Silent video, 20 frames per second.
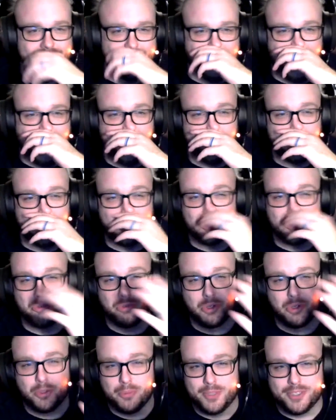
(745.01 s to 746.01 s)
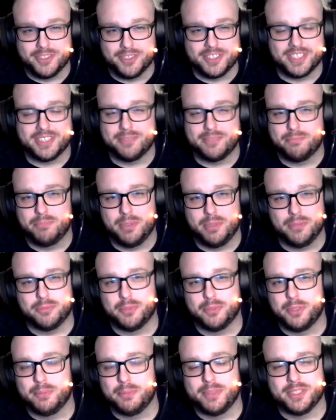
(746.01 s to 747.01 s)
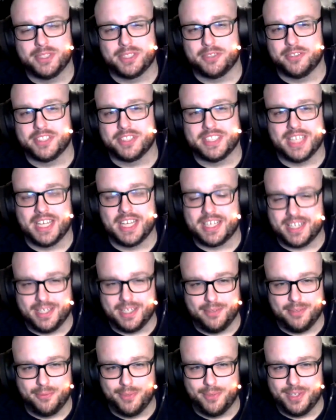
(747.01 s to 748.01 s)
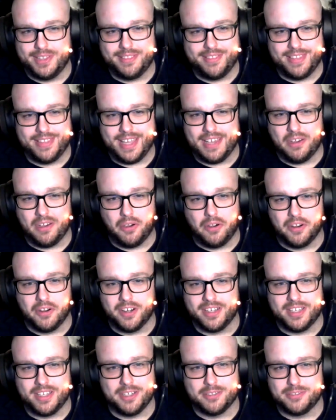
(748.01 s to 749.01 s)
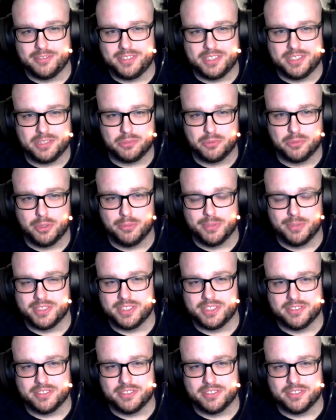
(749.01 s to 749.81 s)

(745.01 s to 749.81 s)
I've heard rumors, but rumors are exactly what they are. They're just rumors.